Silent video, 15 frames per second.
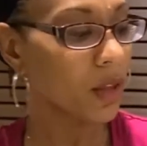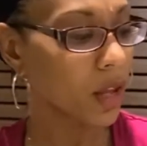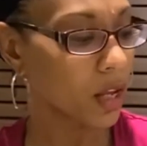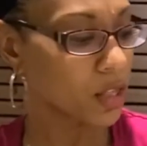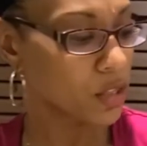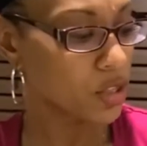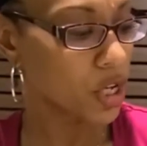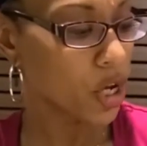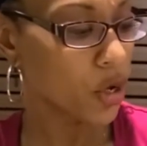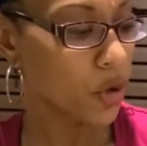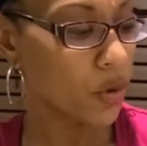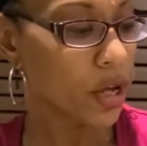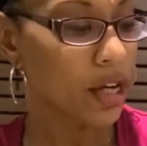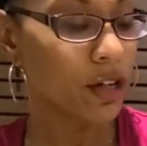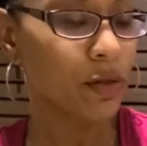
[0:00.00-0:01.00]

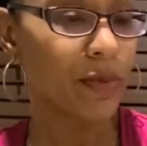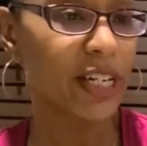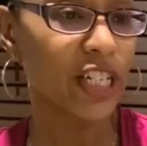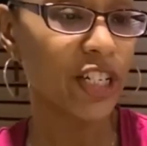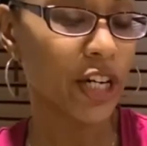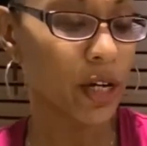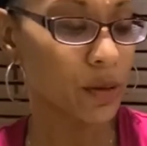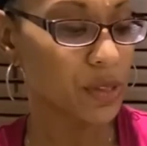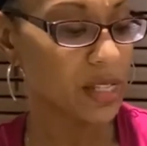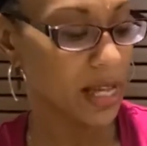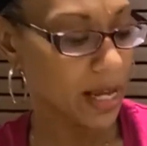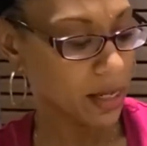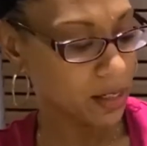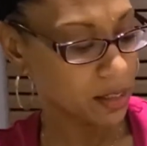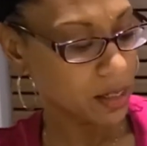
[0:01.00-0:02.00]
So we chose
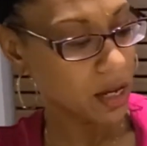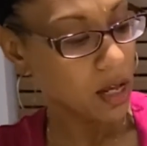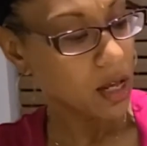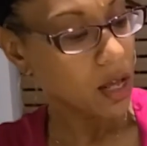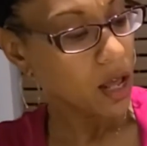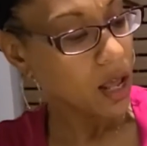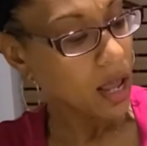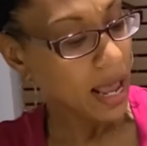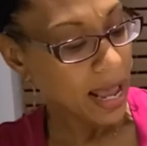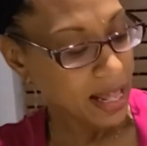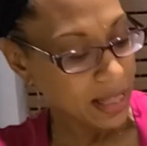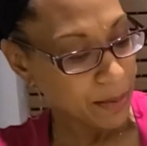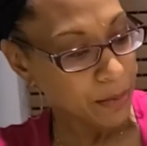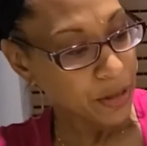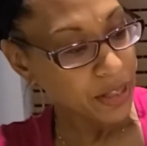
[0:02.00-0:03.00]
things
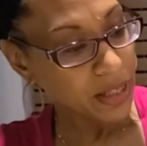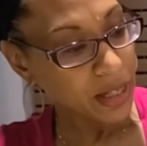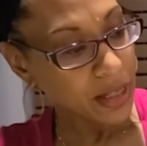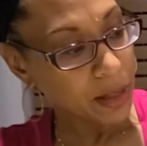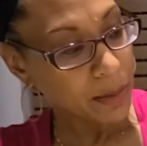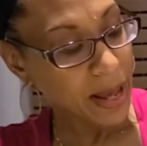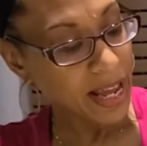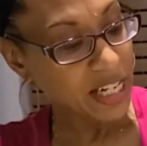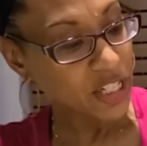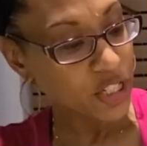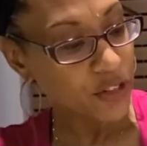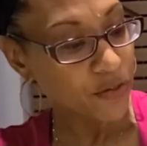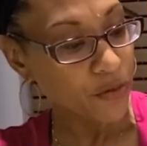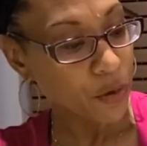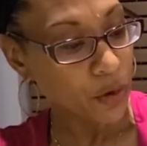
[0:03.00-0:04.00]
and put the page
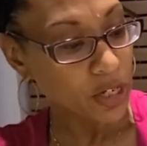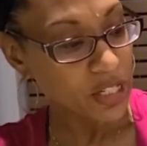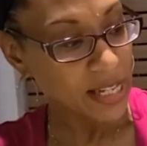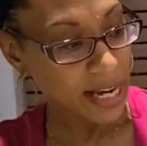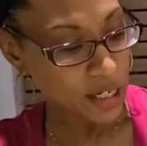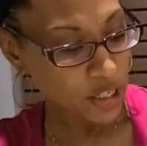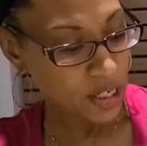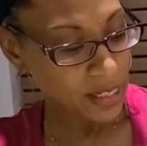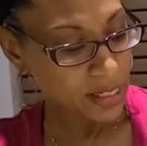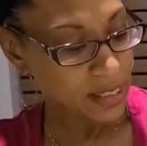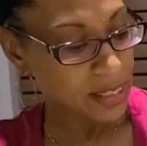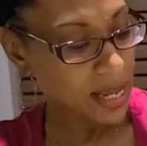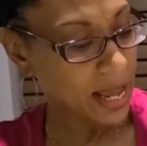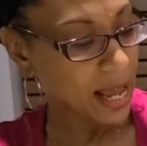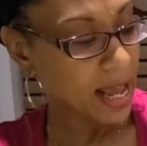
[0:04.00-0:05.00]
into 4
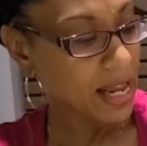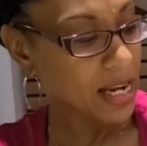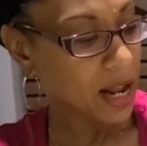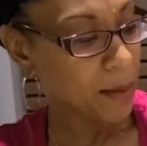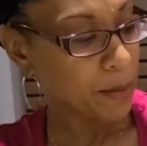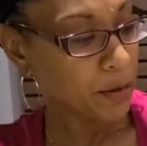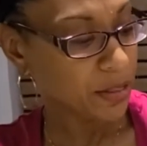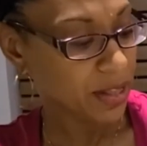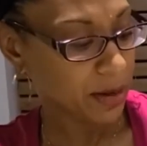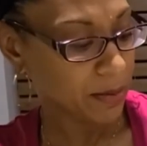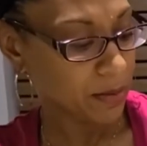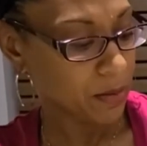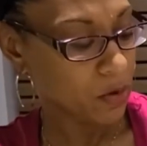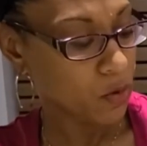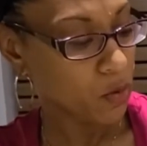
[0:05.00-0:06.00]
sections and numbered
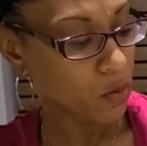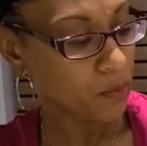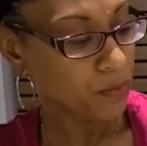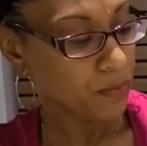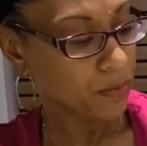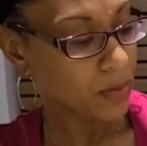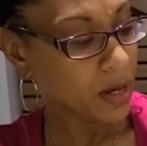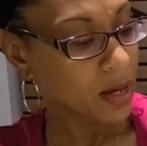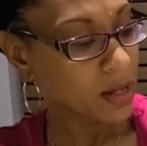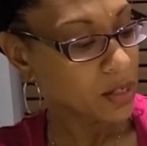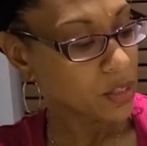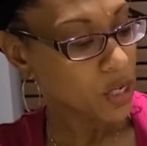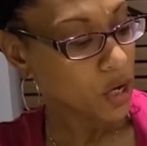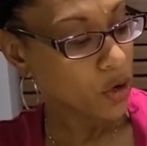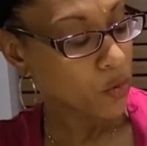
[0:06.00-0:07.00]
them.
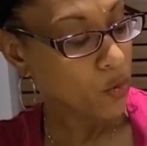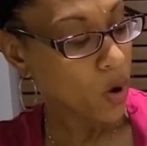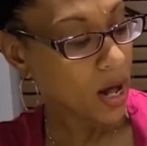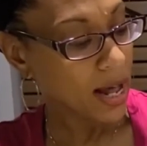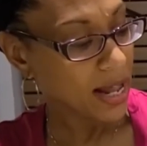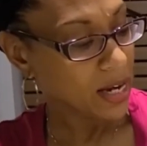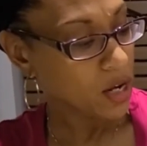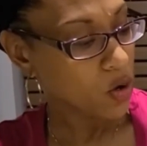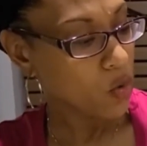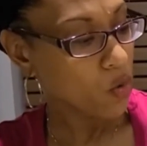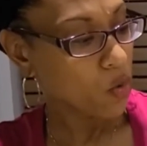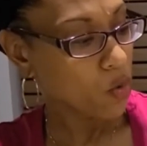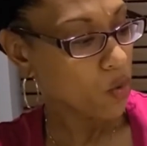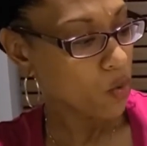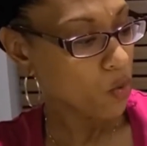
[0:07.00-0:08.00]
So 1,
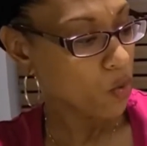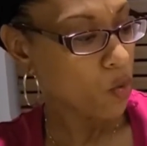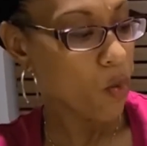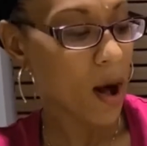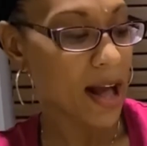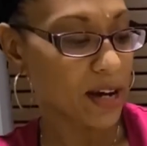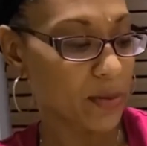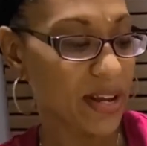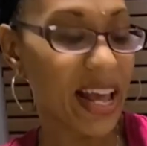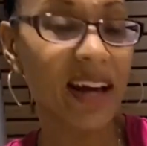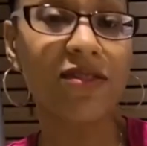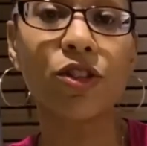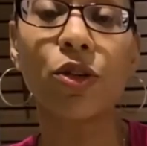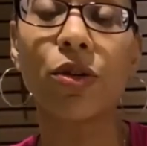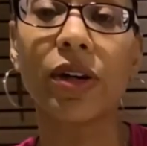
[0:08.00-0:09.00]
why do we
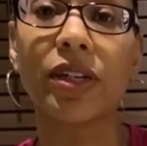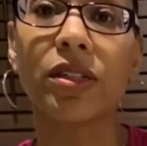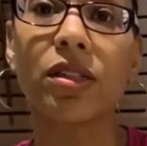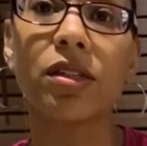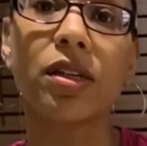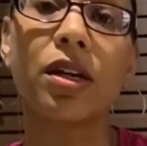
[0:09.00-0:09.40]
have doors?